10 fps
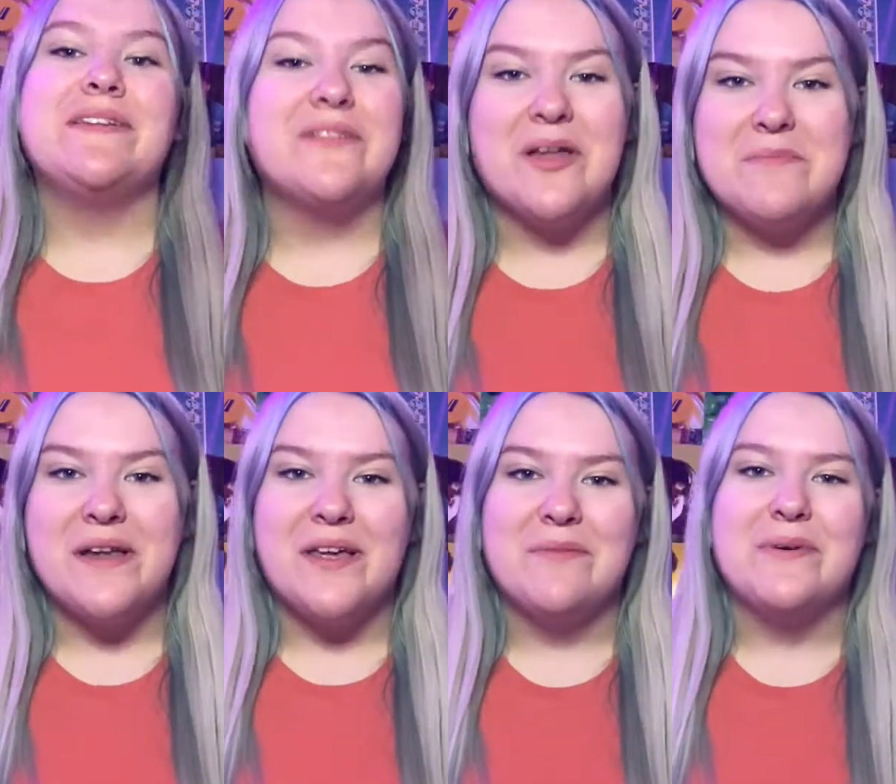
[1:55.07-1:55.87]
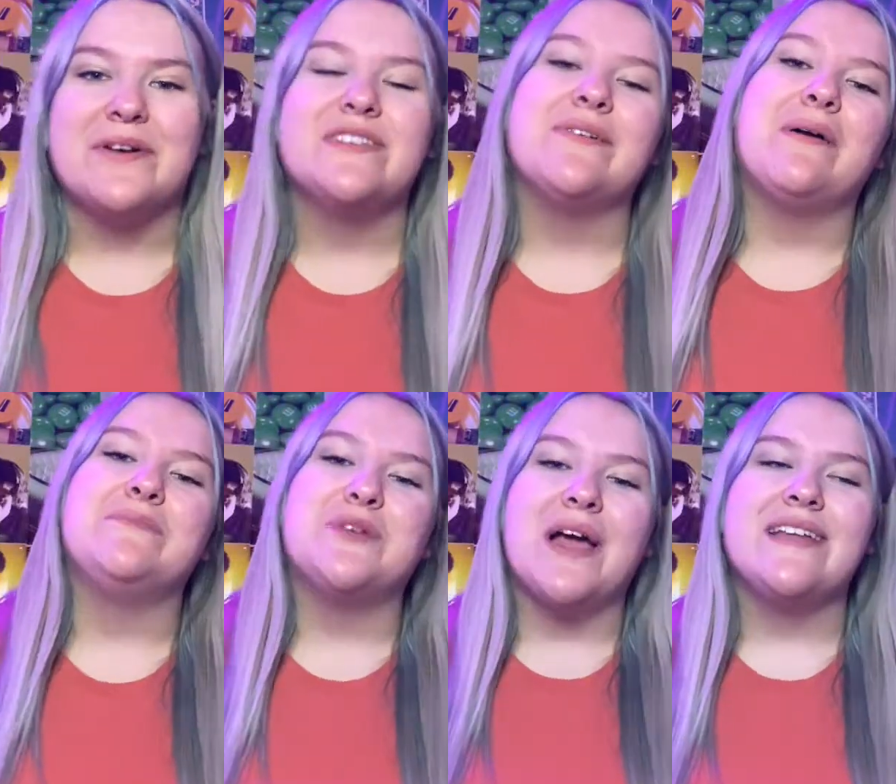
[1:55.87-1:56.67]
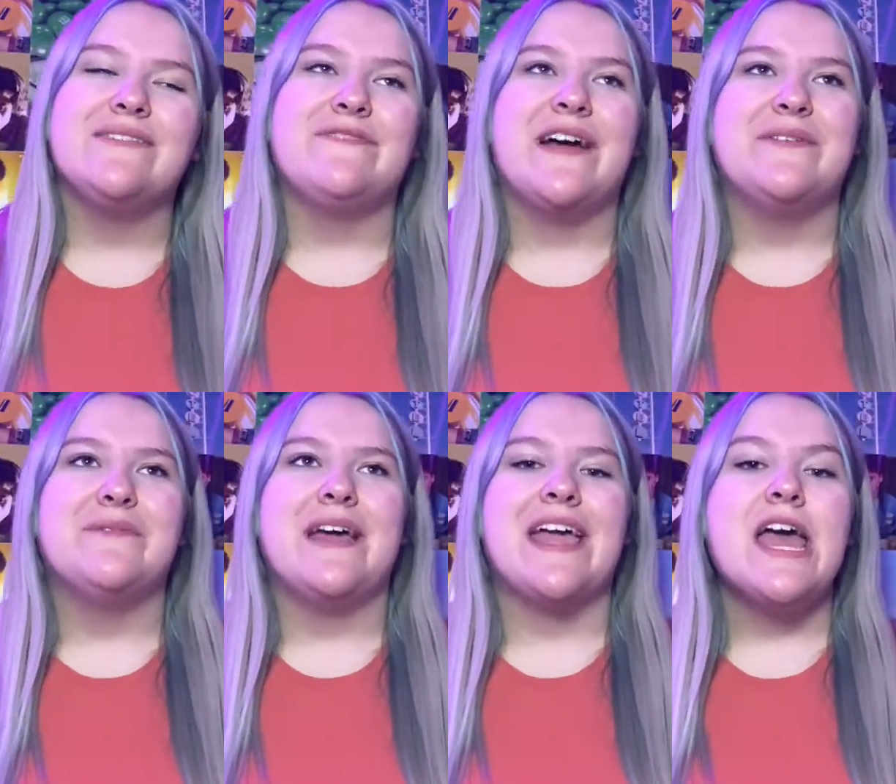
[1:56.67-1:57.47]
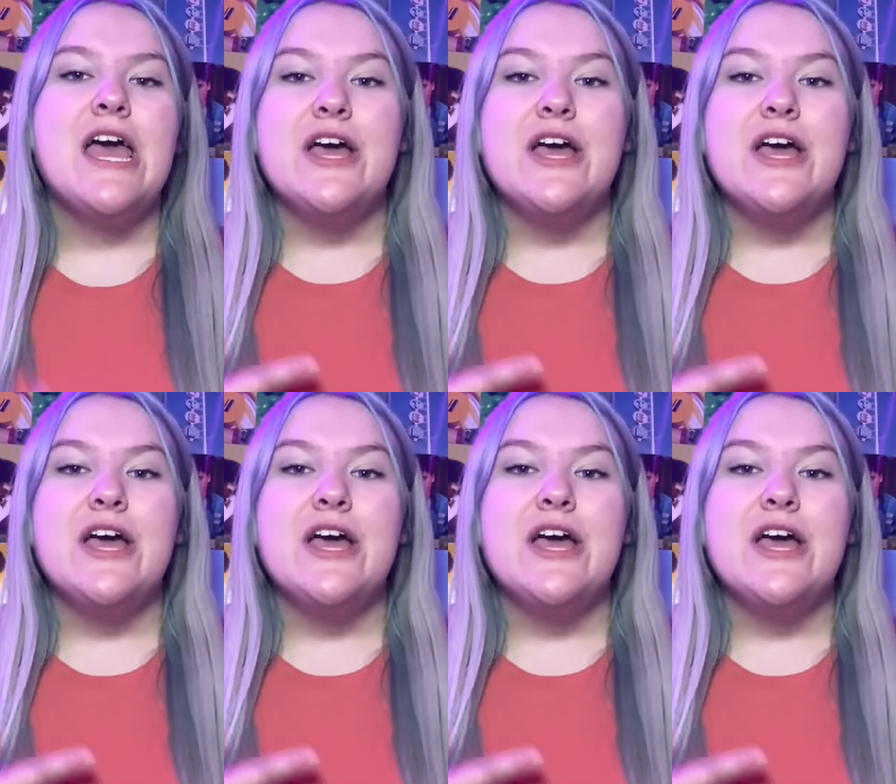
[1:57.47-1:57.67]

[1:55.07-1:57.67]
a lot of money on books, so I'm trying to find a way